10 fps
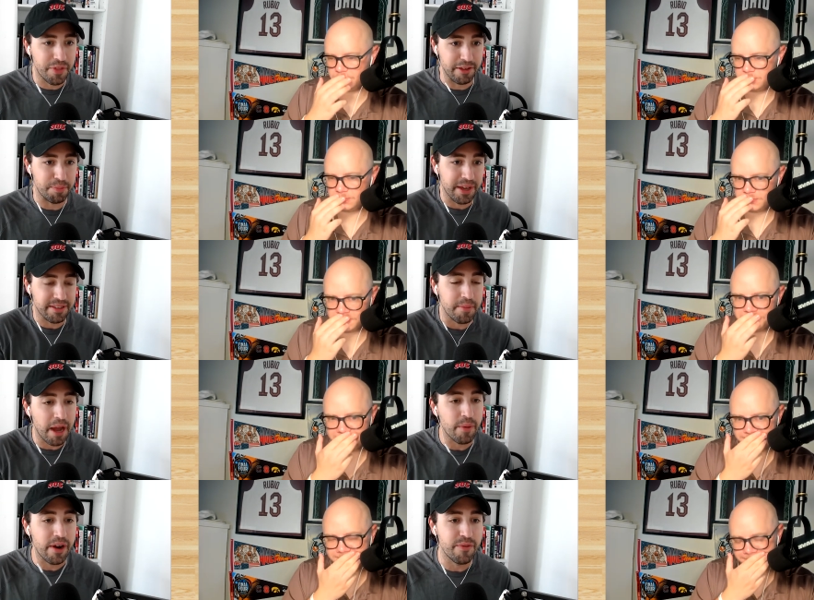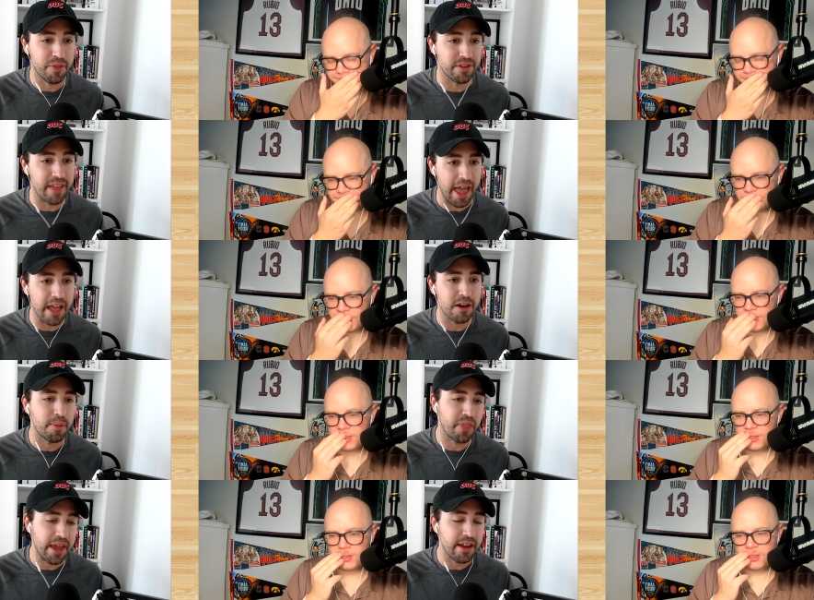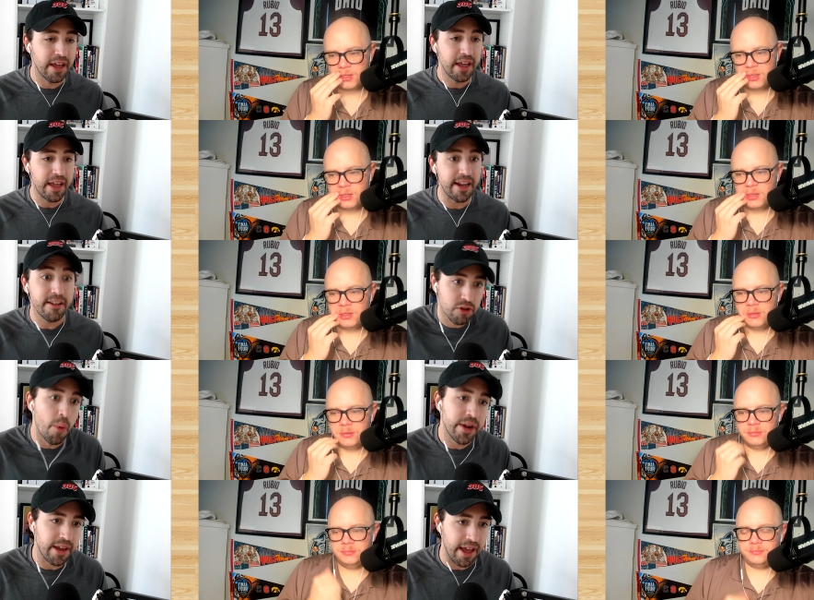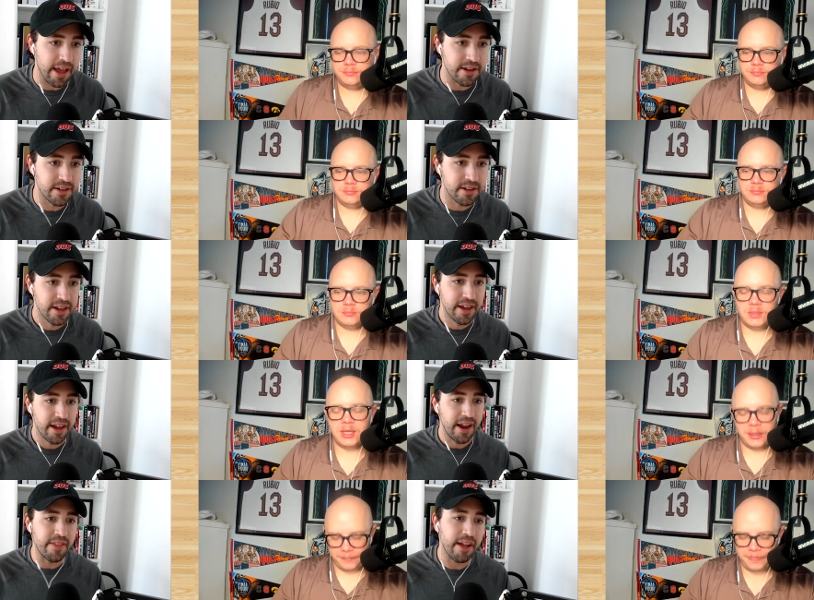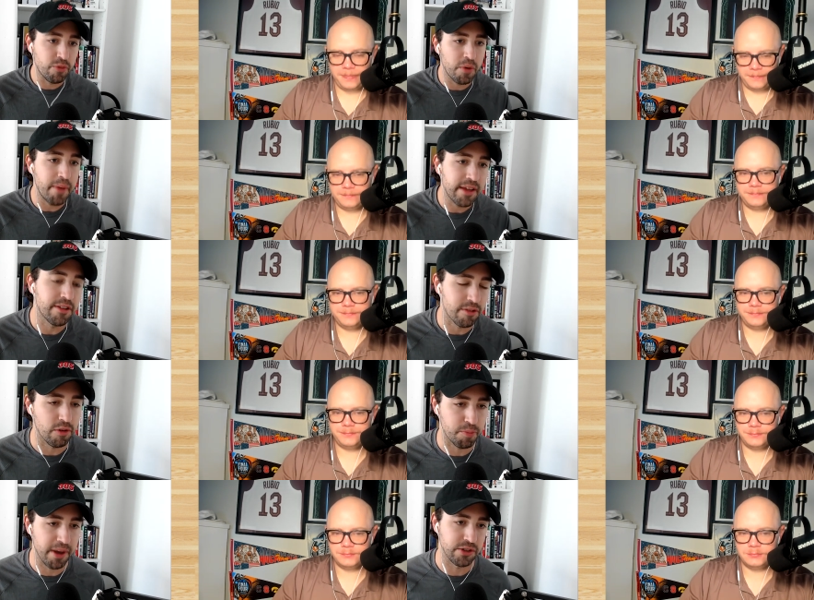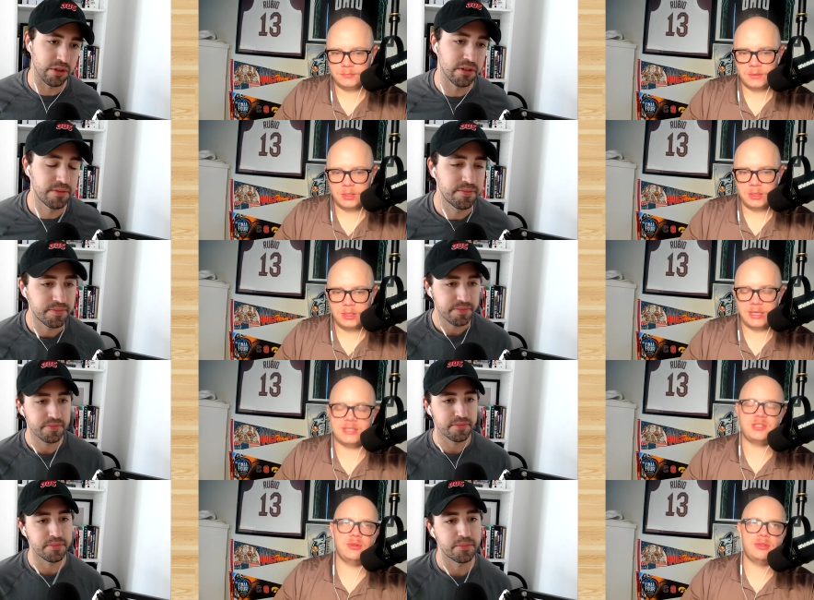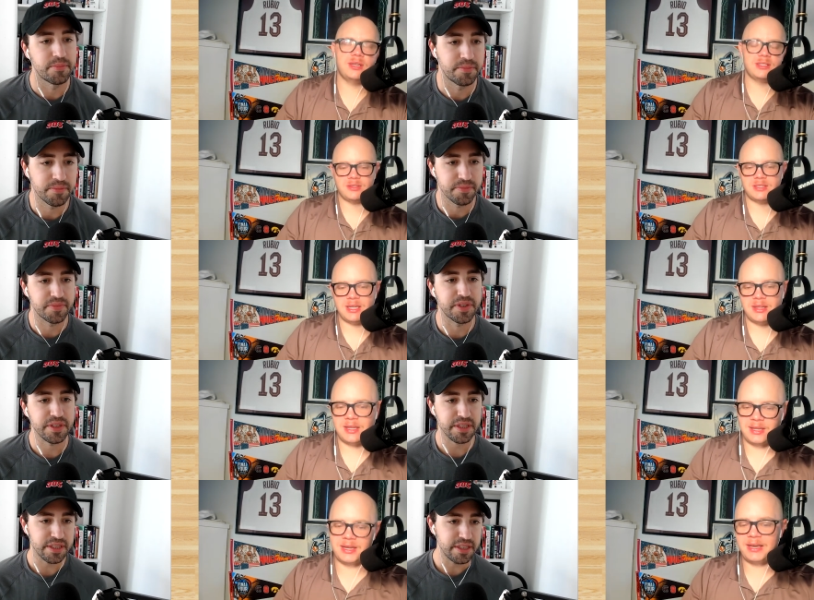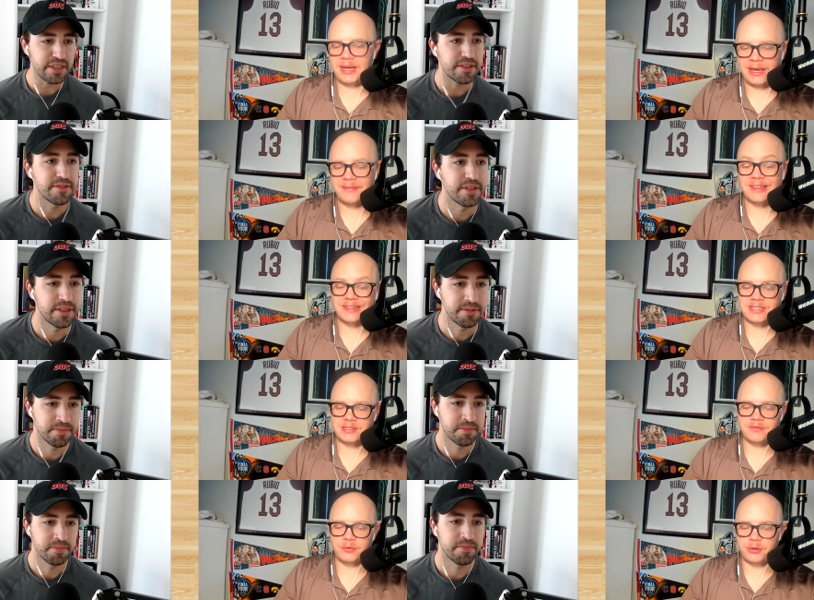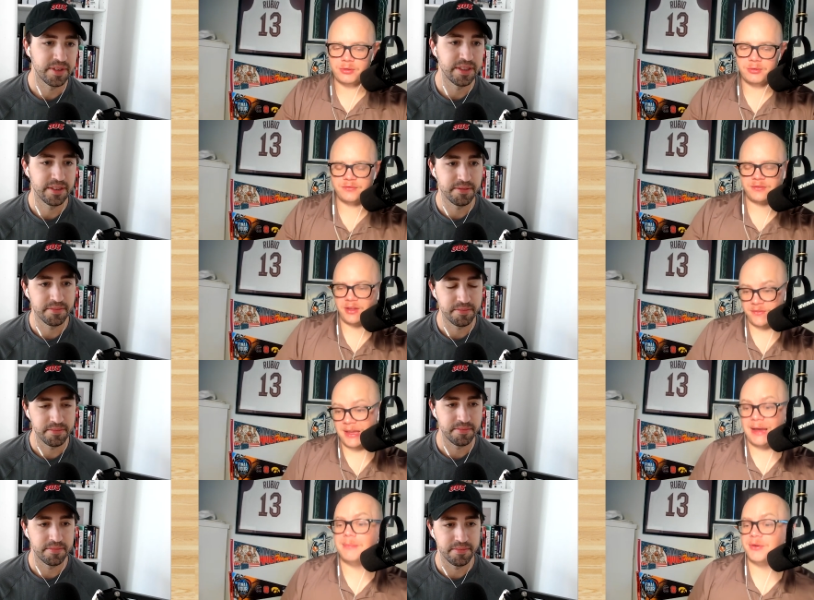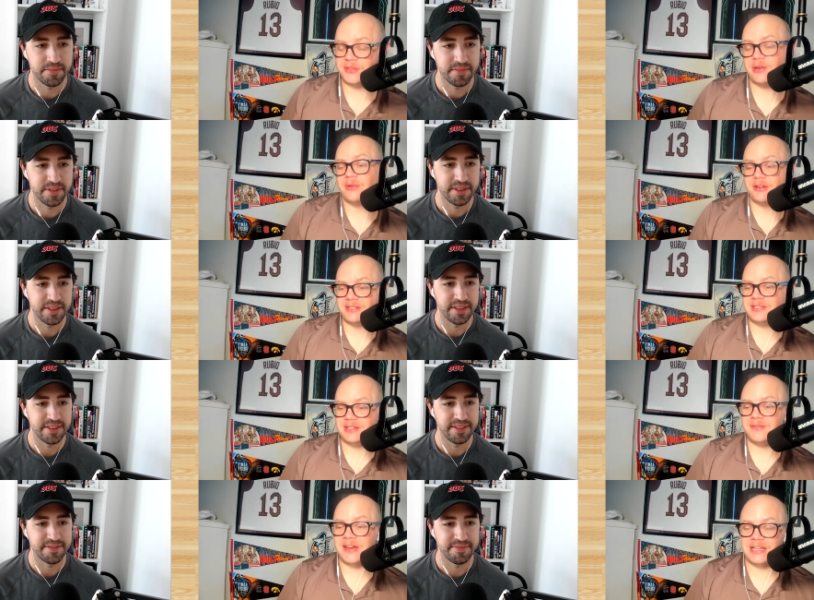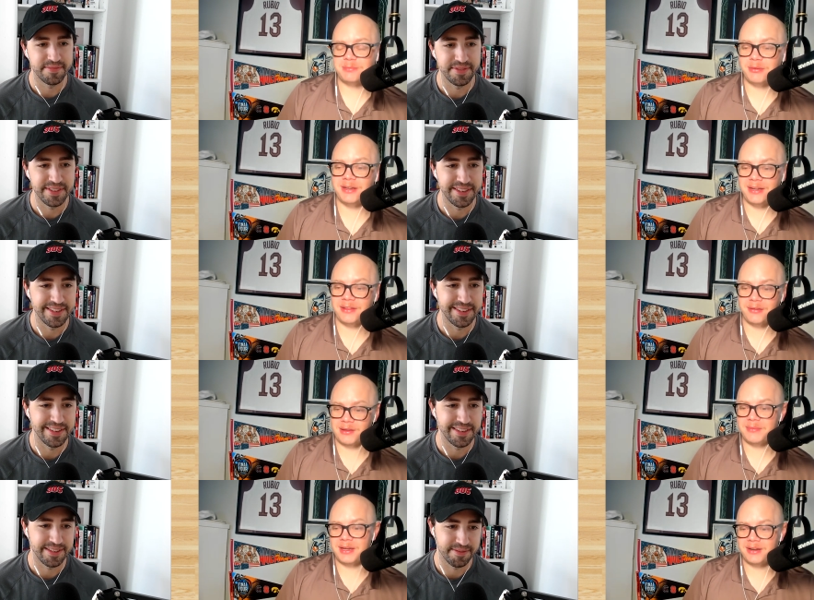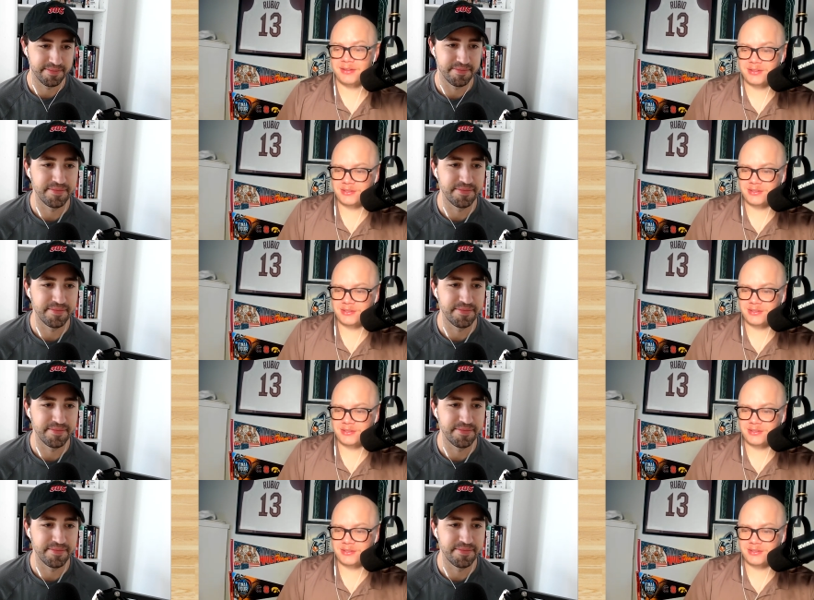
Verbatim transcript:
Speaker 1: this? Because I'm not ready for this to end. But that it is going to end. Yeah. And that's what makes it so special.
Speaker 2: Yeah, two things I'll say on that, and then I, I have a list for you of, of combos I want to see of guys playing together coming out of this